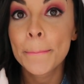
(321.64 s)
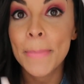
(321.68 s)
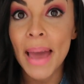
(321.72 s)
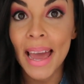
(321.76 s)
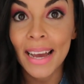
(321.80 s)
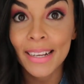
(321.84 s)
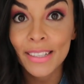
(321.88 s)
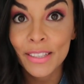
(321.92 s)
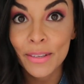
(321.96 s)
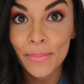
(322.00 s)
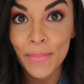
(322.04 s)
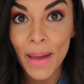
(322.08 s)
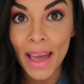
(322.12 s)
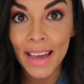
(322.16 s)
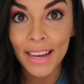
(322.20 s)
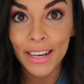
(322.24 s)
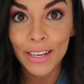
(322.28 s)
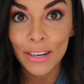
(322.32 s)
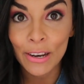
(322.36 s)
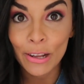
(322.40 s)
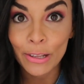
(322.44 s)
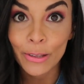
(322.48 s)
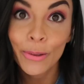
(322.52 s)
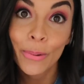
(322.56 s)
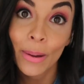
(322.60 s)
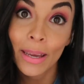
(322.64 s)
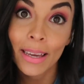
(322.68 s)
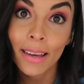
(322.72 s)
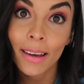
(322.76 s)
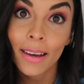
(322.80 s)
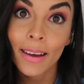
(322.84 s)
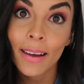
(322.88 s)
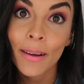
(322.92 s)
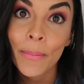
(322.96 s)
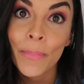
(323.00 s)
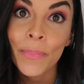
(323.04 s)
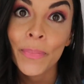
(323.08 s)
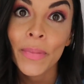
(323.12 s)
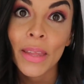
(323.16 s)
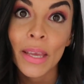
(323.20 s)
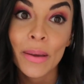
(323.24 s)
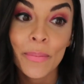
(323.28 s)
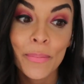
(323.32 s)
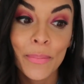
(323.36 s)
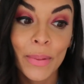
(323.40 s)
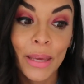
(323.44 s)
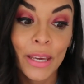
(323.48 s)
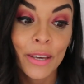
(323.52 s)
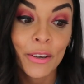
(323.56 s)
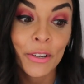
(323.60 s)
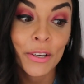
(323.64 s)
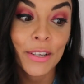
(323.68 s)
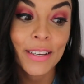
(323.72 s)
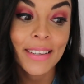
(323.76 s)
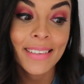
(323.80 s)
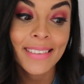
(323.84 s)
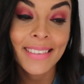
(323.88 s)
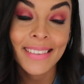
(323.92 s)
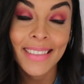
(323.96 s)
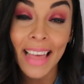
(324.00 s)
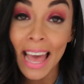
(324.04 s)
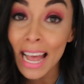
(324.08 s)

back to MAC a lot quicker, because